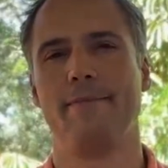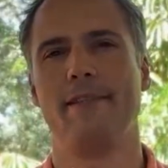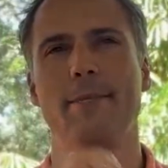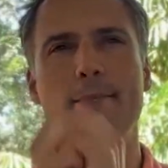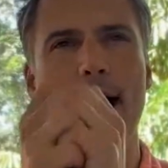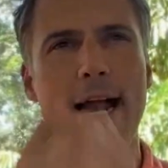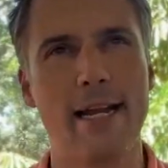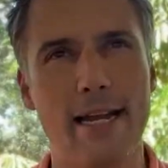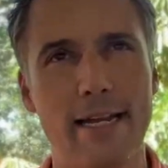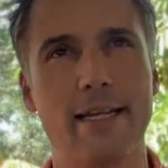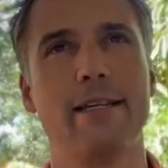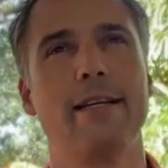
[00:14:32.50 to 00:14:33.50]
The
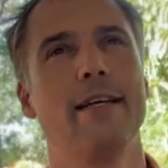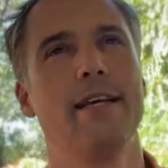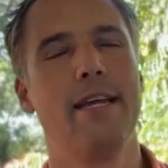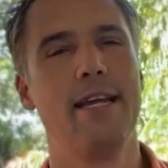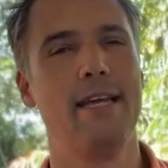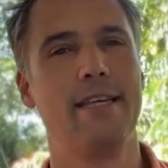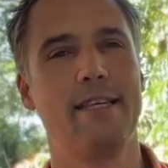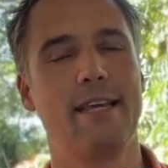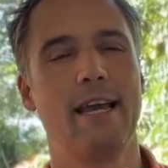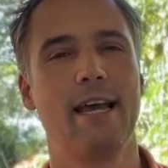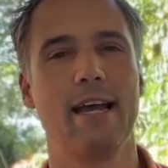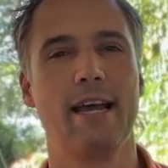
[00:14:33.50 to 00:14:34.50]
bargain is
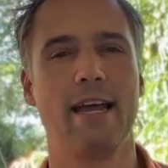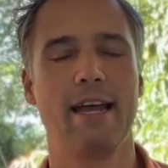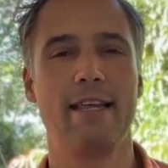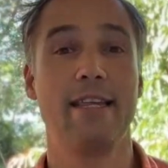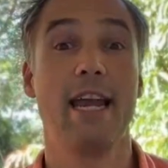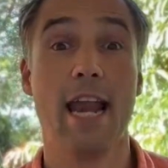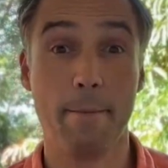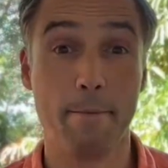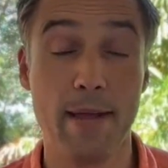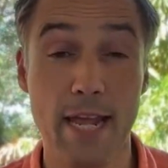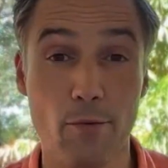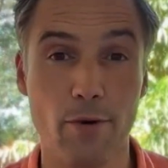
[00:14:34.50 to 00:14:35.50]
an
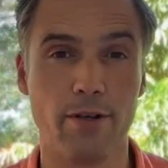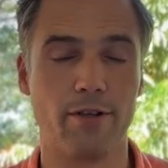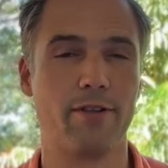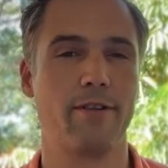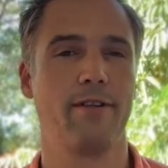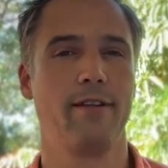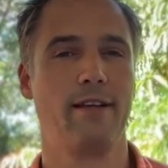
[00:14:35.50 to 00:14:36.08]
ambiguous